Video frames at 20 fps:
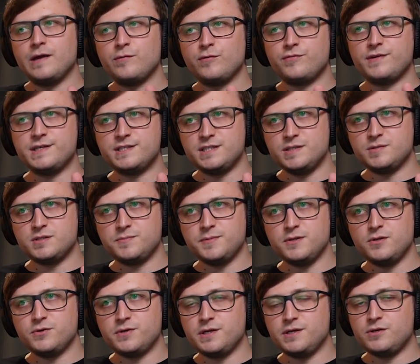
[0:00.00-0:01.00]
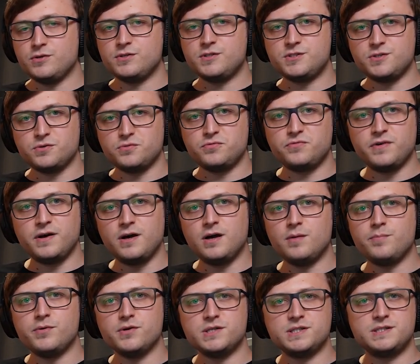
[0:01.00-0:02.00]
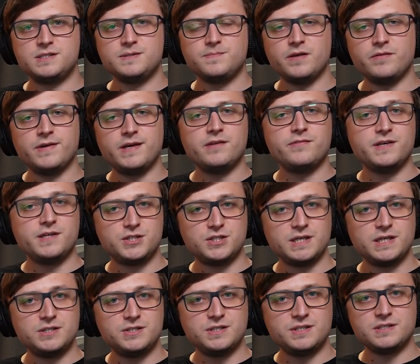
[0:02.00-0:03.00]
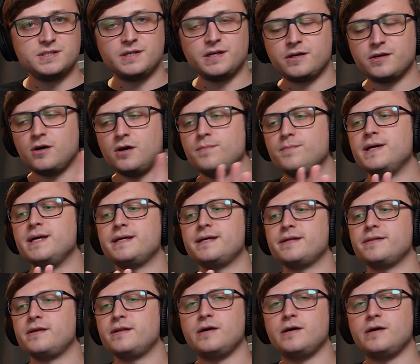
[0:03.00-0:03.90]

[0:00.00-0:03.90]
Everything seems to be looking good so far, but if anything changes and I can't make it,